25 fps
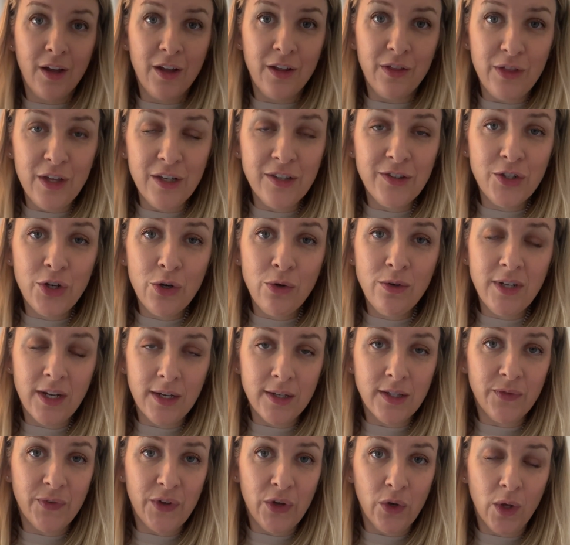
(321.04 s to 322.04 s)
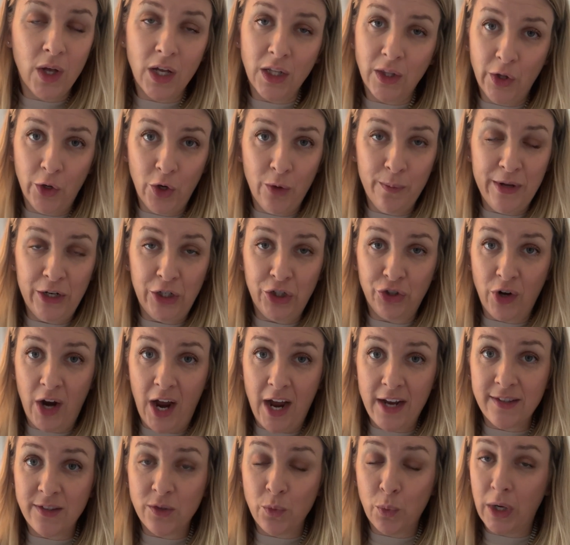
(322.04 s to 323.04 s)
This dough does feel a little bit
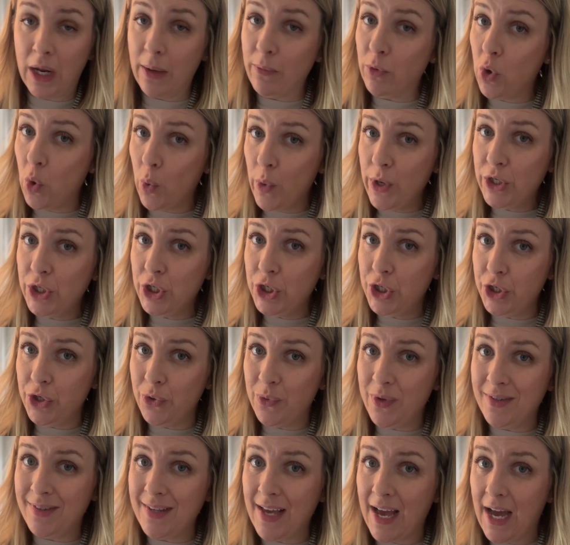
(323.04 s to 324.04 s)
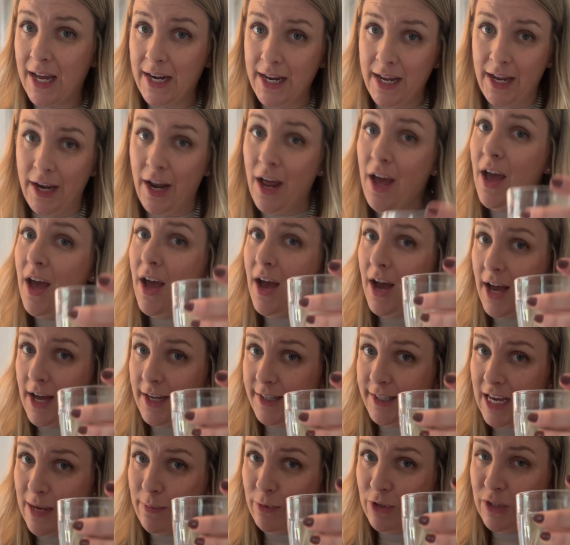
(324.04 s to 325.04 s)
dry, so what I'm going to do is add in a
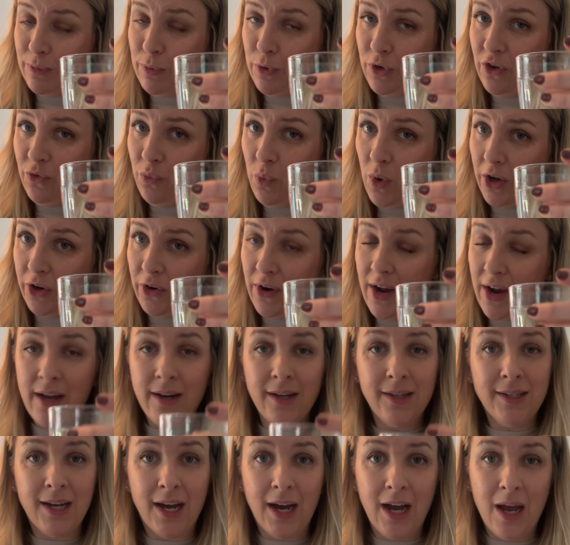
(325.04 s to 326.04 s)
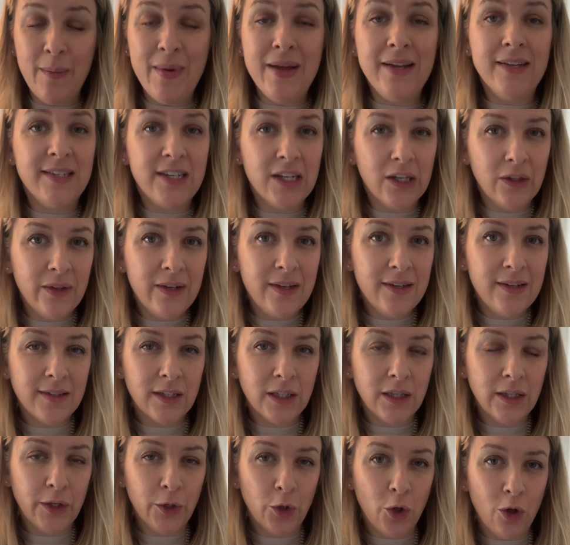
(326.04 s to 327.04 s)
tablespoon of water at a time until it is
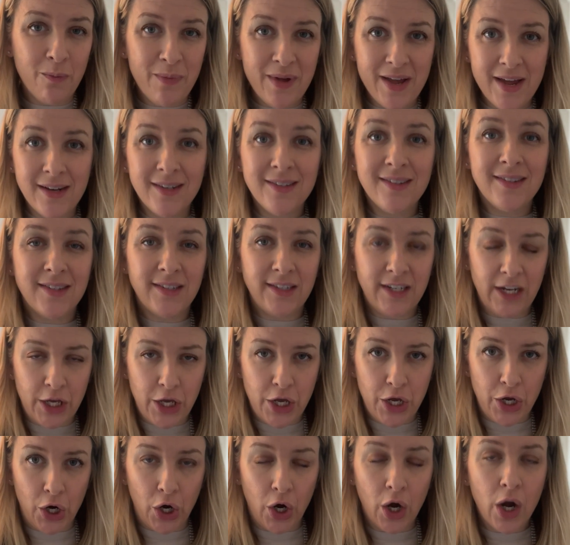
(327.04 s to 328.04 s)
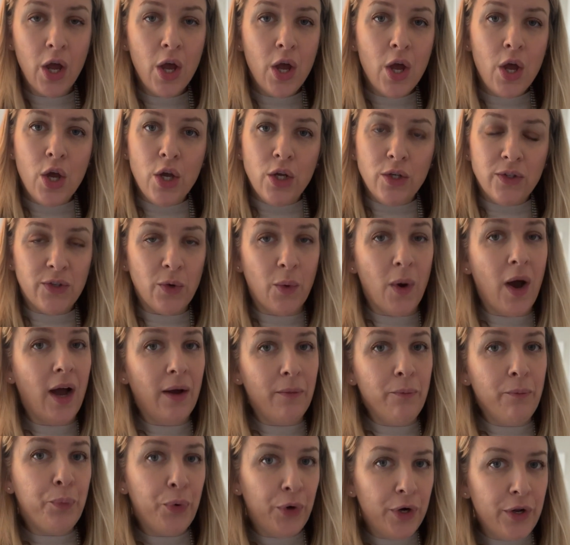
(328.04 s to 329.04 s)
a little bit stickier. So
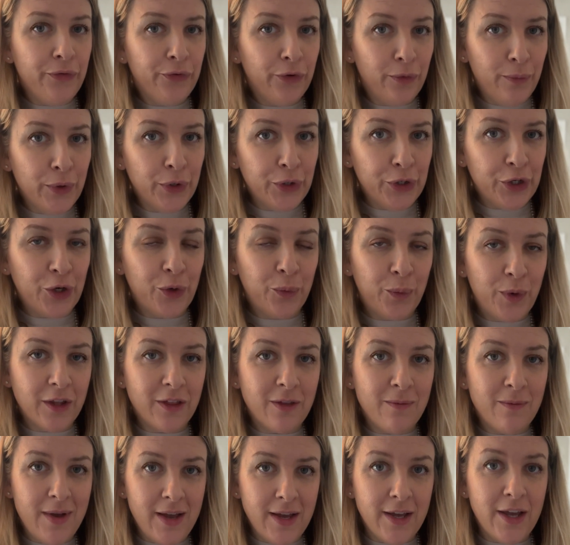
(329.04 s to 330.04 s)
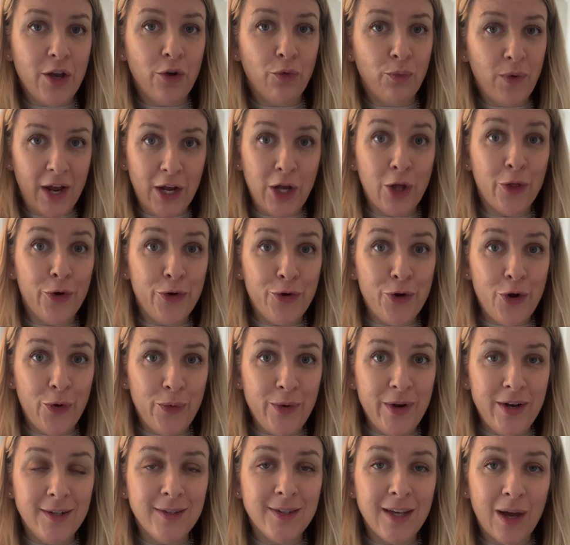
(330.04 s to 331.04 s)
I'm pretty familiar with making regular
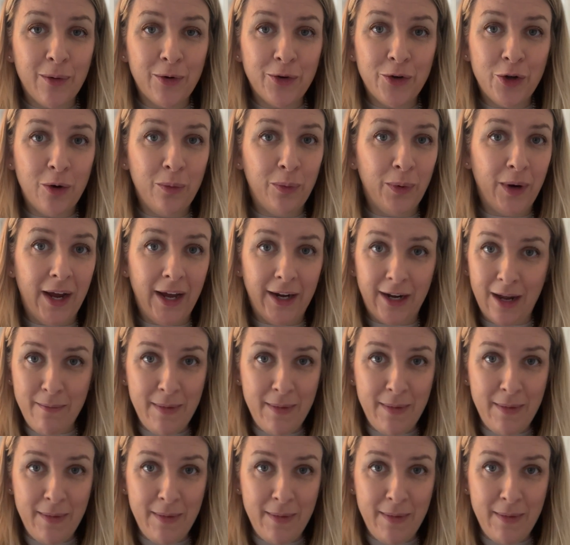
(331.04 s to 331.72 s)
no-knead sourdough bread.